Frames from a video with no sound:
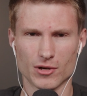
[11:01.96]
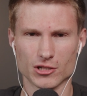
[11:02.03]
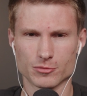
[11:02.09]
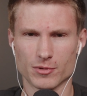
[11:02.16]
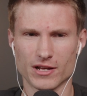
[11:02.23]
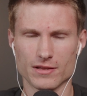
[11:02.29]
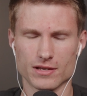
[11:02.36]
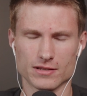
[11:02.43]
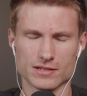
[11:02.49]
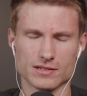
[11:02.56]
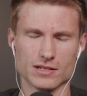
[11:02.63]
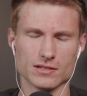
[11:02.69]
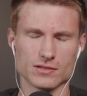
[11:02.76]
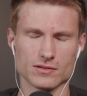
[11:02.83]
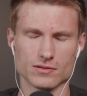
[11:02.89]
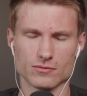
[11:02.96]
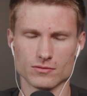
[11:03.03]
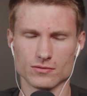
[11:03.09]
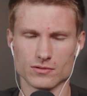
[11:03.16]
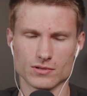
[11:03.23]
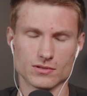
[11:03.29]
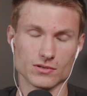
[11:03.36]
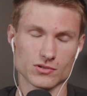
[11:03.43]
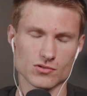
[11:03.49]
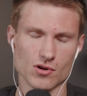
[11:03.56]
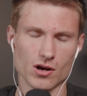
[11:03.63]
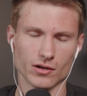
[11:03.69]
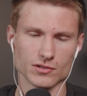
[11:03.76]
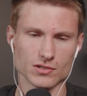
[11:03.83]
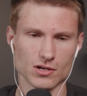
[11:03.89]
much, but I think this is the
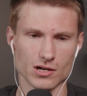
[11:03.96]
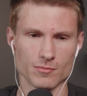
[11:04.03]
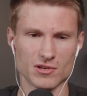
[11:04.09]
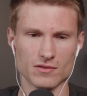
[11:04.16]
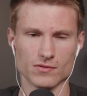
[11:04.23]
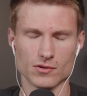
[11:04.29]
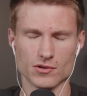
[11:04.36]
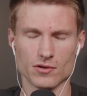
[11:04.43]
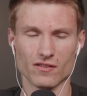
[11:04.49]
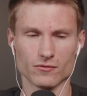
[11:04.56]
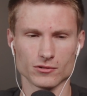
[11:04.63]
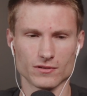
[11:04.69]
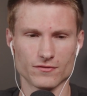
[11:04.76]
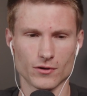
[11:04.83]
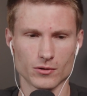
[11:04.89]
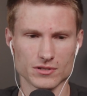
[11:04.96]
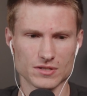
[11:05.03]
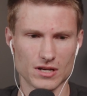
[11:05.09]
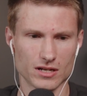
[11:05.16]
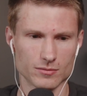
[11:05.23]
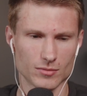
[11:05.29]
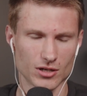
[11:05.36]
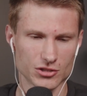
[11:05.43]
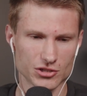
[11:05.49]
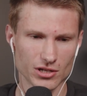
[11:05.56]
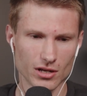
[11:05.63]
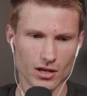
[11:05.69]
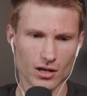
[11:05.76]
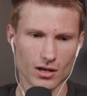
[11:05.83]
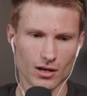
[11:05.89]
strongest argument, even though you haven't really focused on it much.
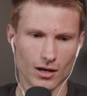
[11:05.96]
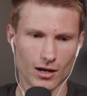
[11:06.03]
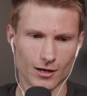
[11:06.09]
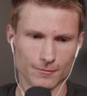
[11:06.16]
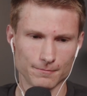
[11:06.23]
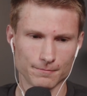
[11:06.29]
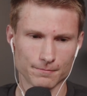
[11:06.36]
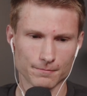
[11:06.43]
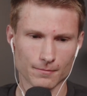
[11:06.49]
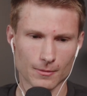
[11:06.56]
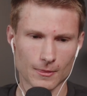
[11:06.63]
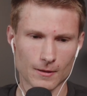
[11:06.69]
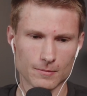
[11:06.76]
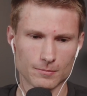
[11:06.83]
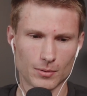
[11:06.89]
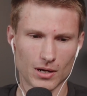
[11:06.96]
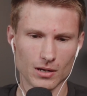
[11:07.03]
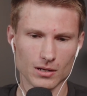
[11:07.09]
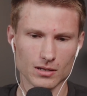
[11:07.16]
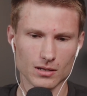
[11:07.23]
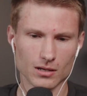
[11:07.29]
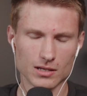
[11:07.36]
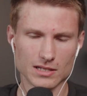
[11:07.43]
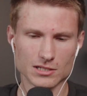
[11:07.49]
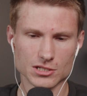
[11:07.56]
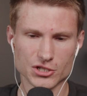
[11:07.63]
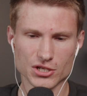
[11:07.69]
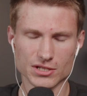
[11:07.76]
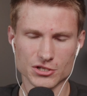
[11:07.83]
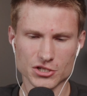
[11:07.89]
But
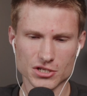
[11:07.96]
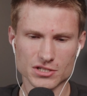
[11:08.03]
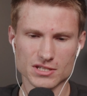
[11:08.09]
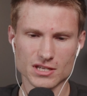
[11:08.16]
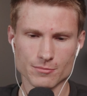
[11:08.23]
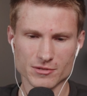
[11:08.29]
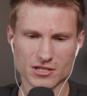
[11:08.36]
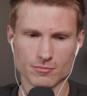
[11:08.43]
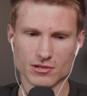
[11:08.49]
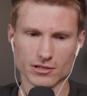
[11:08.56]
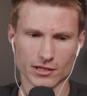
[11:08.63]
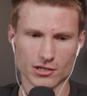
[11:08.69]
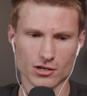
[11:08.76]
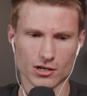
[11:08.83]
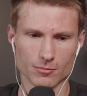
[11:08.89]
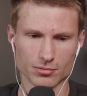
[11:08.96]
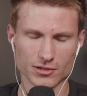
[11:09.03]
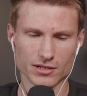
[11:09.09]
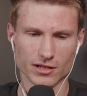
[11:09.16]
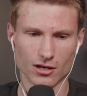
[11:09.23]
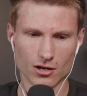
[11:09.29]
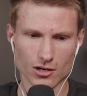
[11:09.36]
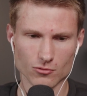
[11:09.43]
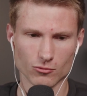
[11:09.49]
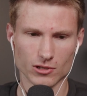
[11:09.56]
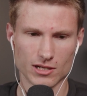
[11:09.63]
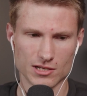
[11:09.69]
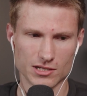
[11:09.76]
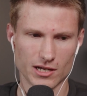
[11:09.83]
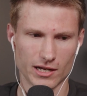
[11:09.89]
it just seems to me like you're completely
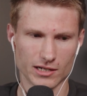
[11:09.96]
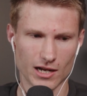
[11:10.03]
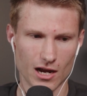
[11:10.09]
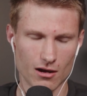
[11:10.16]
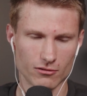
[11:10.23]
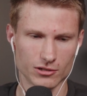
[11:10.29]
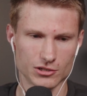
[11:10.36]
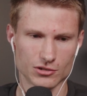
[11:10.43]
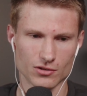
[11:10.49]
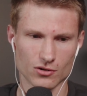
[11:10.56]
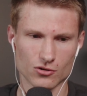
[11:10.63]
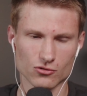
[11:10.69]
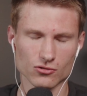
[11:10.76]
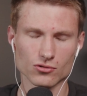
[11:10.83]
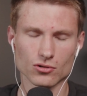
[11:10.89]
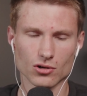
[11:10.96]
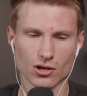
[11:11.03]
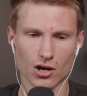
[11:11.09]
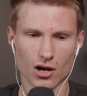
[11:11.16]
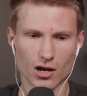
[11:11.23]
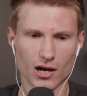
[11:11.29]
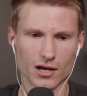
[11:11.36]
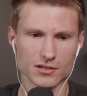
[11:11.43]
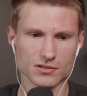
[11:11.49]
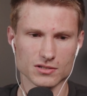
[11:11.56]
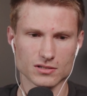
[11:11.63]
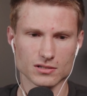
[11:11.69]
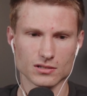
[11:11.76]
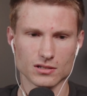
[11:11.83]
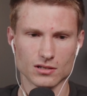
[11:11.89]
unwilling to acknowledge the cruel
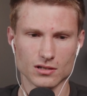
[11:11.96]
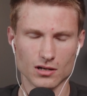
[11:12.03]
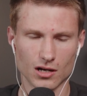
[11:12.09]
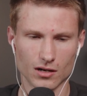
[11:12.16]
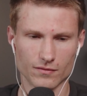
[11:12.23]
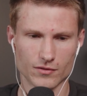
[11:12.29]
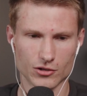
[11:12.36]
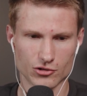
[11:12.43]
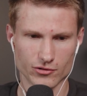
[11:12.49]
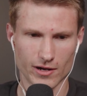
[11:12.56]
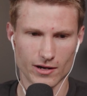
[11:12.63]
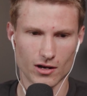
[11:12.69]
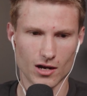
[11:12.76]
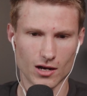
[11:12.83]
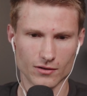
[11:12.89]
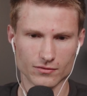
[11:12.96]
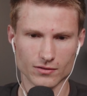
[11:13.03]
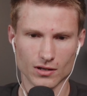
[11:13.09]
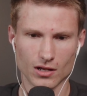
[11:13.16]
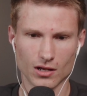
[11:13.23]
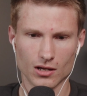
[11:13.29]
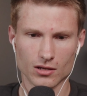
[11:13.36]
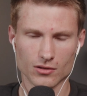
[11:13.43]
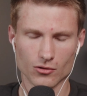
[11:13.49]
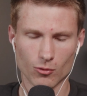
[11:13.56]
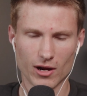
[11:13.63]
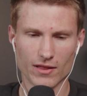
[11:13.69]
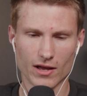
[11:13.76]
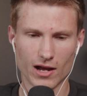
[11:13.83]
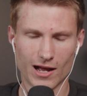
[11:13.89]
cost of the trade-off. The
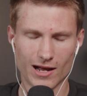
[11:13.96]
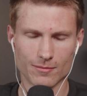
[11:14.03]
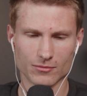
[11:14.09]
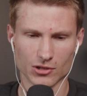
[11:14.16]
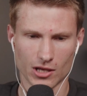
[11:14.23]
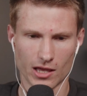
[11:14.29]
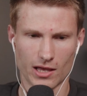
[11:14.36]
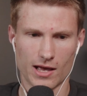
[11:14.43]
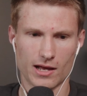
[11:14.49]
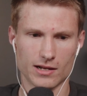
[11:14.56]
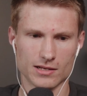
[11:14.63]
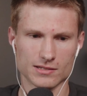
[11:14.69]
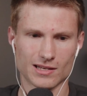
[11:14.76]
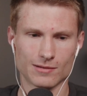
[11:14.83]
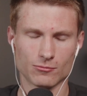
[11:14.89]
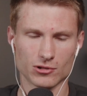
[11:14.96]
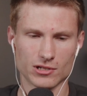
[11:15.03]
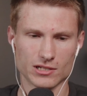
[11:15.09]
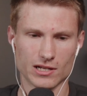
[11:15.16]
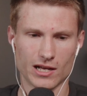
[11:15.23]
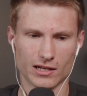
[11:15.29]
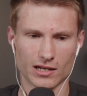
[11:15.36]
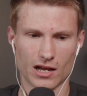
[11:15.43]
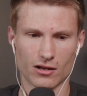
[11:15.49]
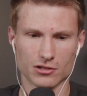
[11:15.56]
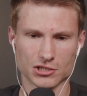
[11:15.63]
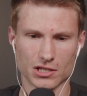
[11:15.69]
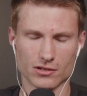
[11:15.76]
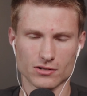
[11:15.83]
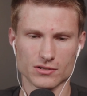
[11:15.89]
way that I'm looking at it is I'm willing to
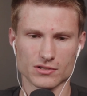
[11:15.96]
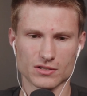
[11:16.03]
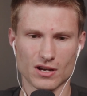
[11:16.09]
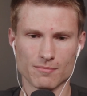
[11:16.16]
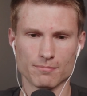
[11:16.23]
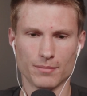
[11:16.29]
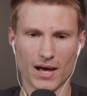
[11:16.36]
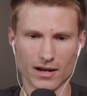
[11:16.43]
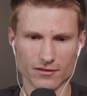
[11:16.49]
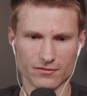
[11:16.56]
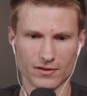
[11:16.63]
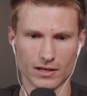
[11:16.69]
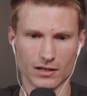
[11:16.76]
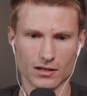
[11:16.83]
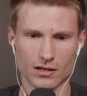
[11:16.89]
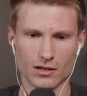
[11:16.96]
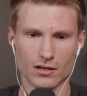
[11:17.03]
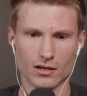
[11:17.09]
acknowledge that there is some benefit